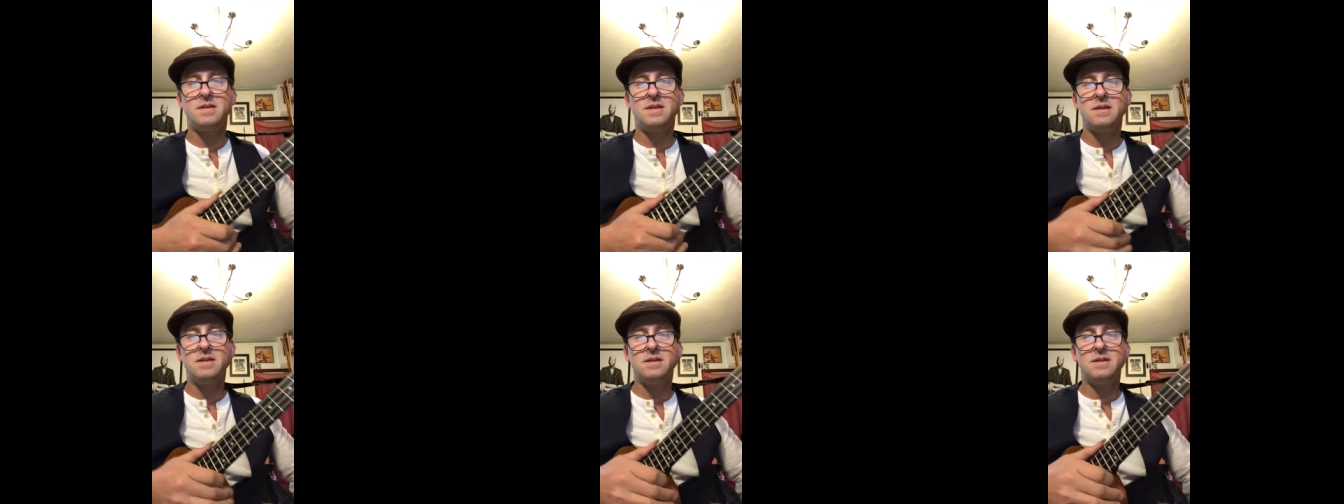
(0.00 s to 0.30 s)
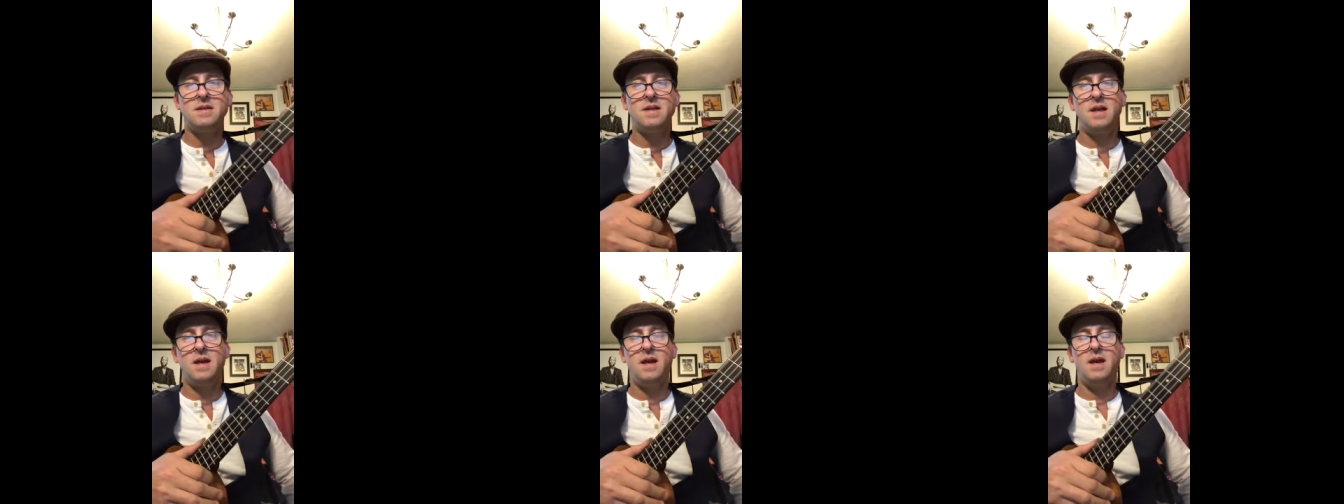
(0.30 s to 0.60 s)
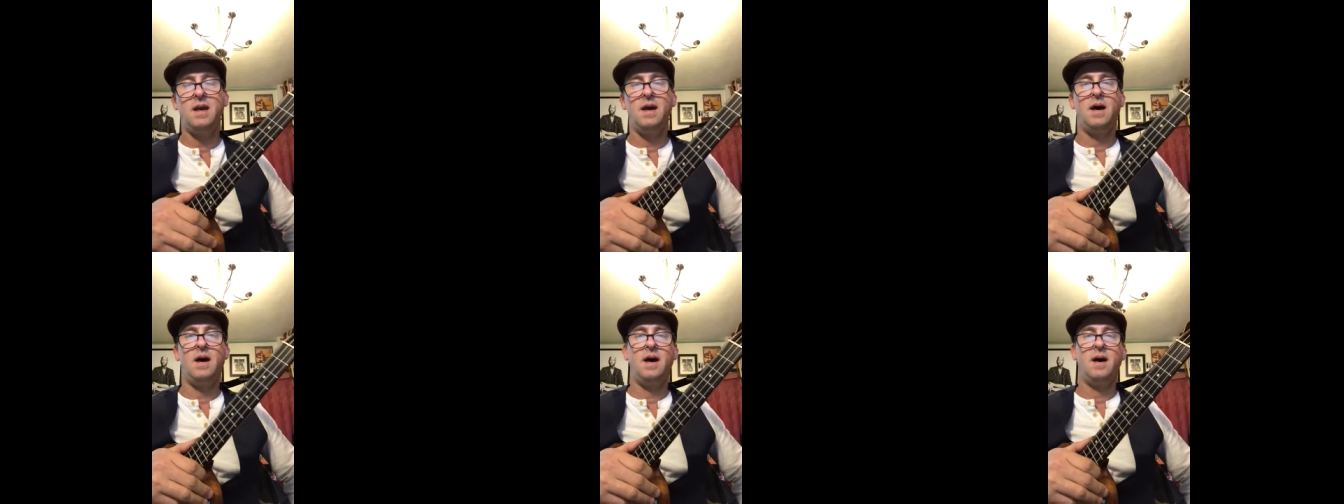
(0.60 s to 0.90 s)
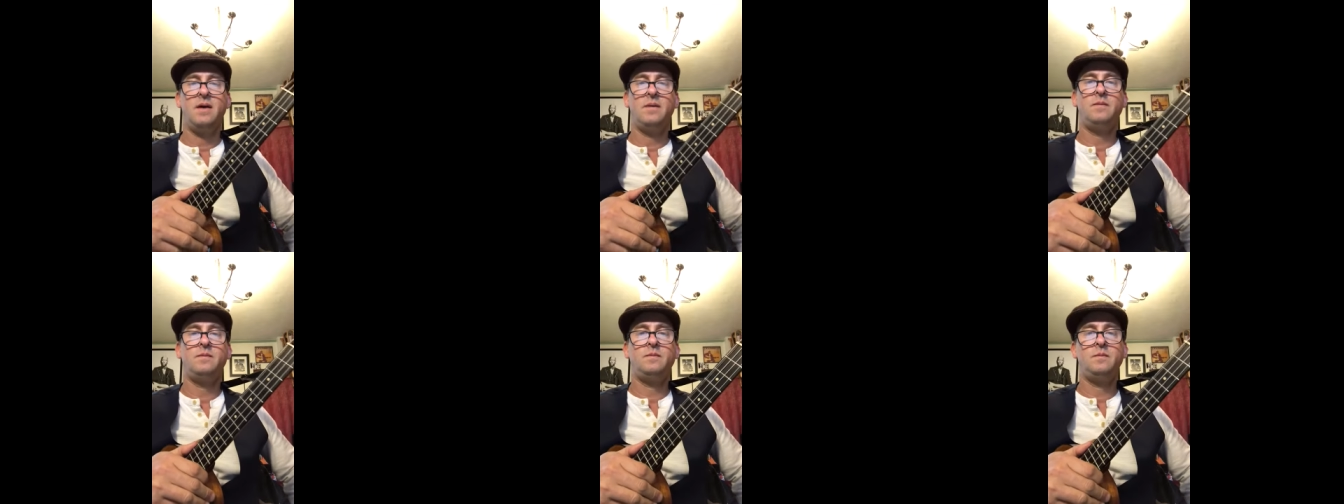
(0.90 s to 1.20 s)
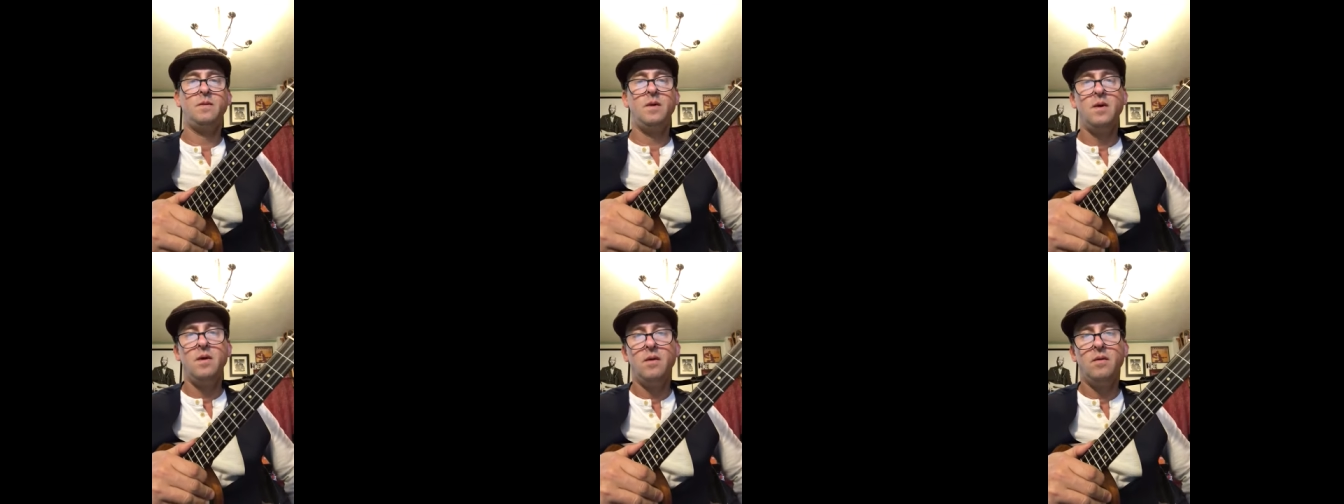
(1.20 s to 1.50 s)
This is the uh,
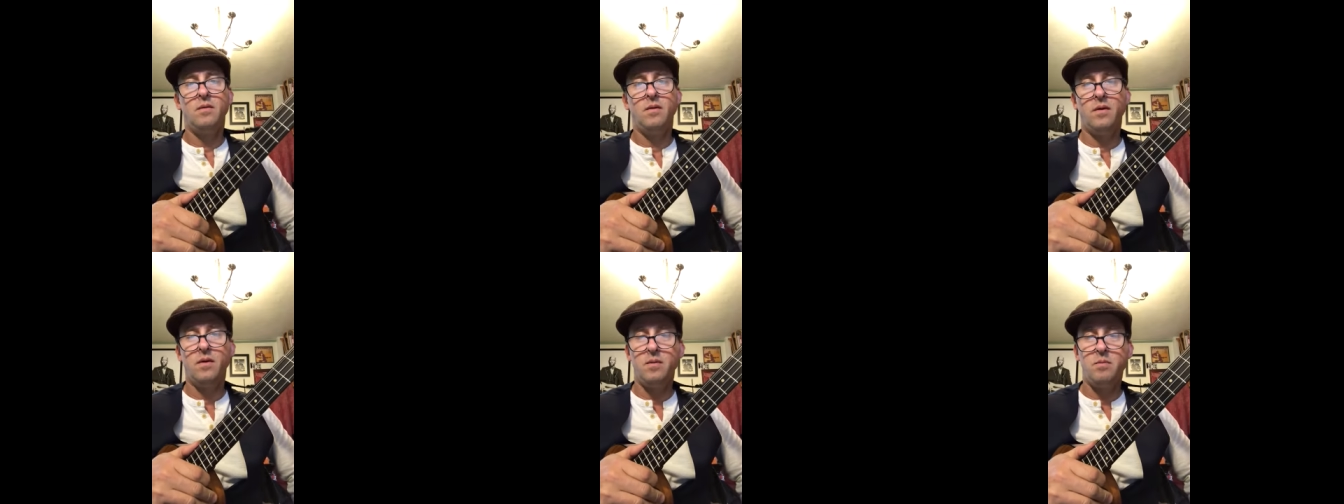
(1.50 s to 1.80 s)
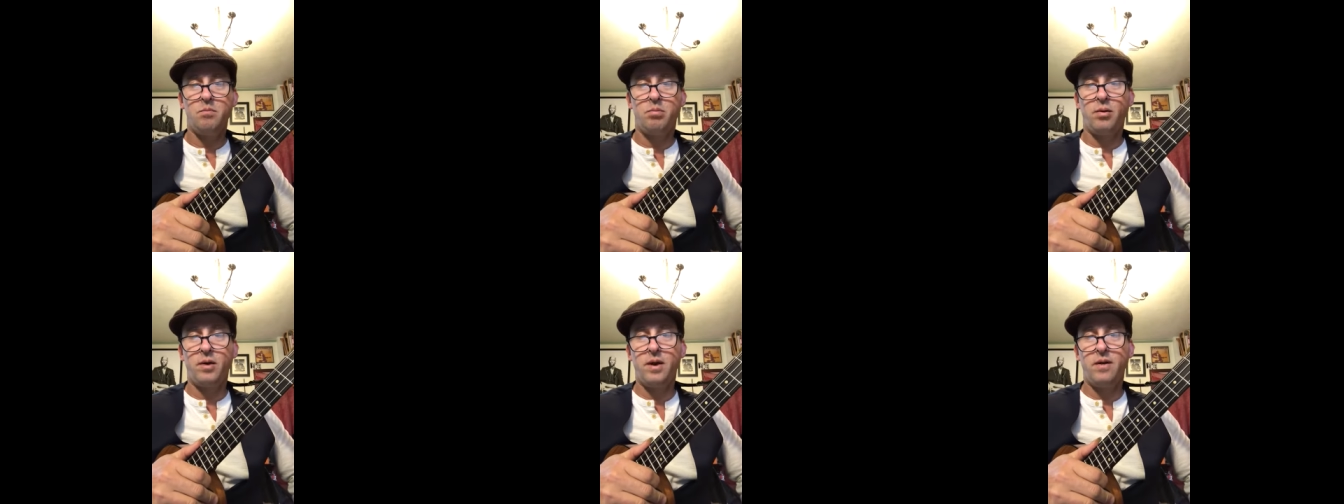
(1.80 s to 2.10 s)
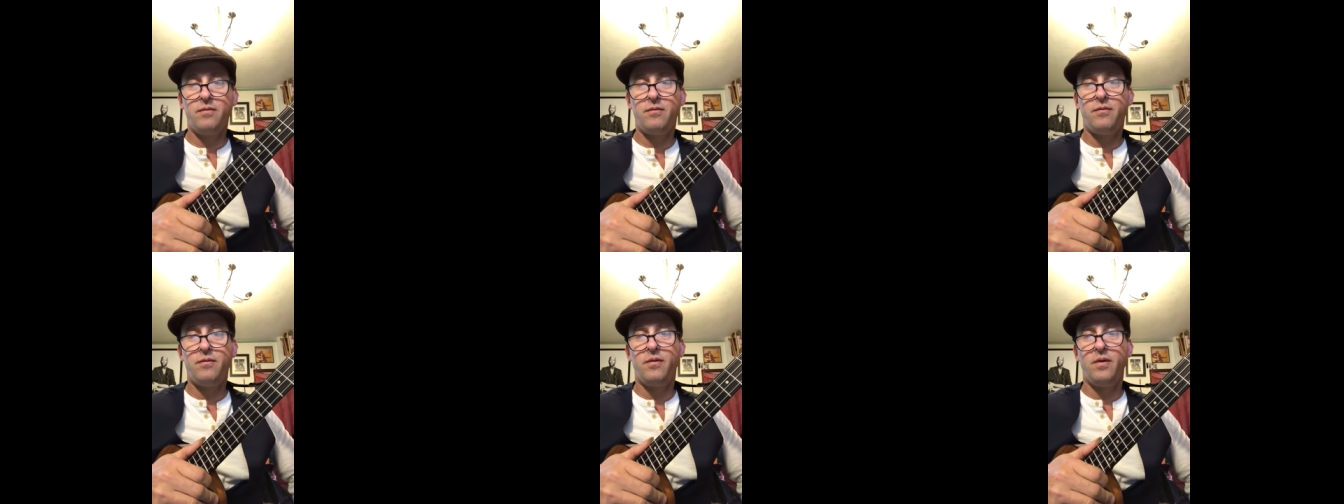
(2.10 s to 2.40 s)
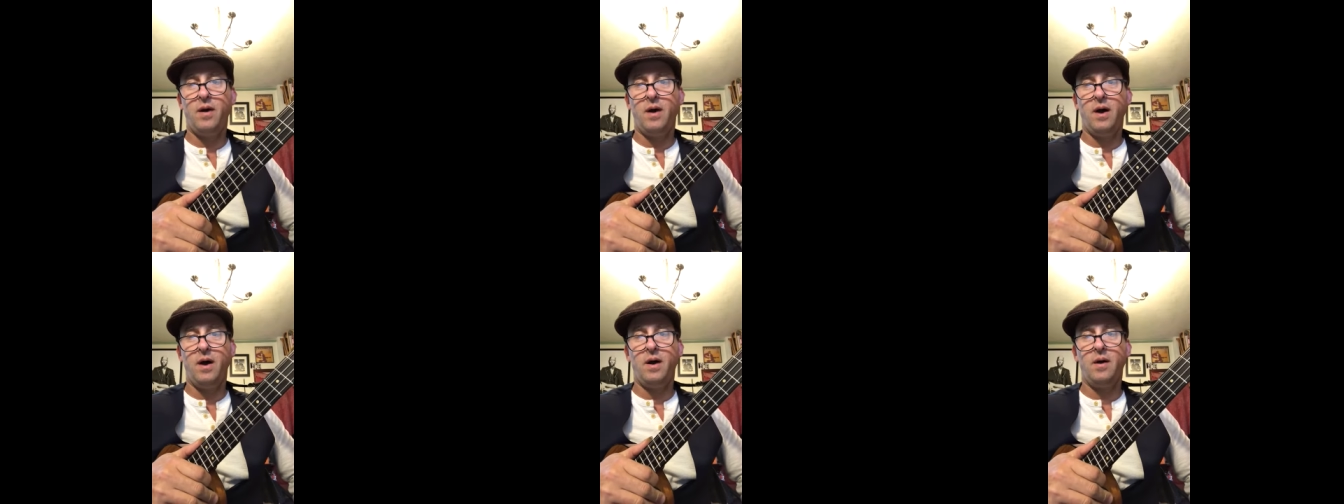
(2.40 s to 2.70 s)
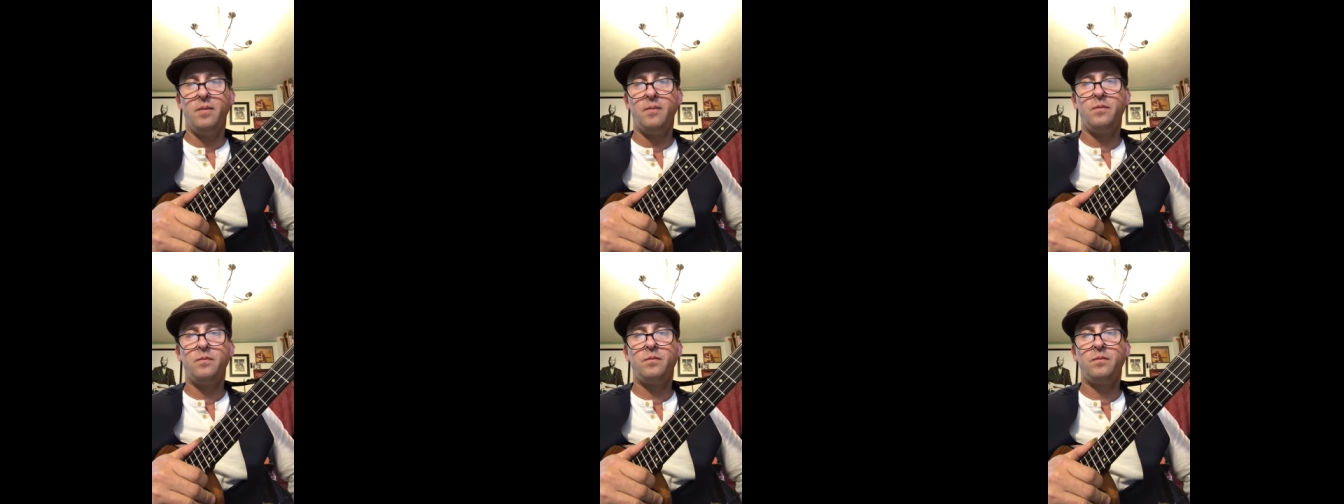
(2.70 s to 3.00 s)
very brief
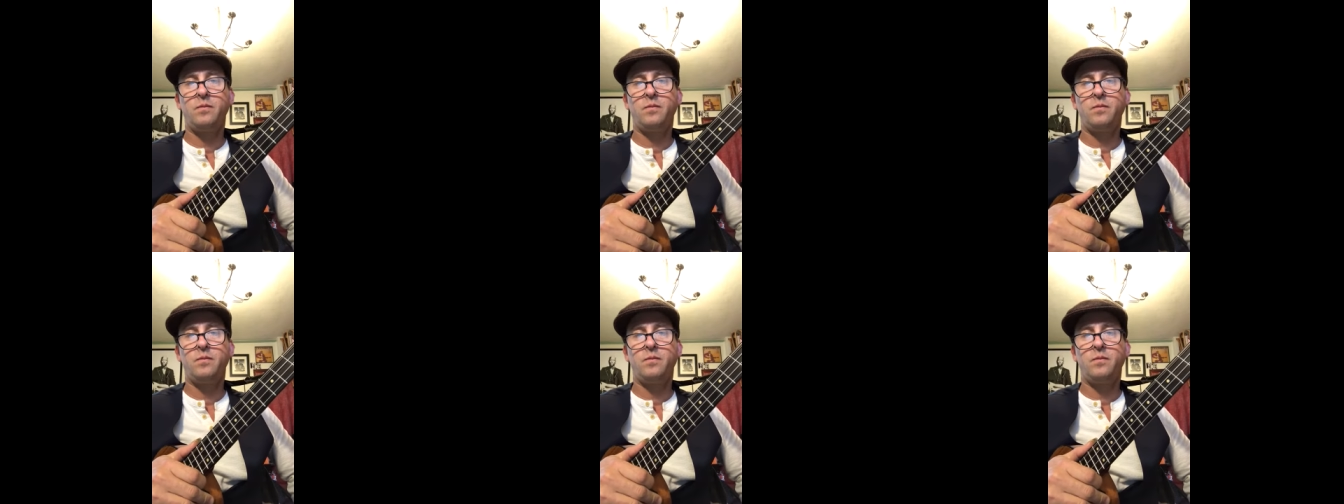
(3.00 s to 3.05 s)
uh,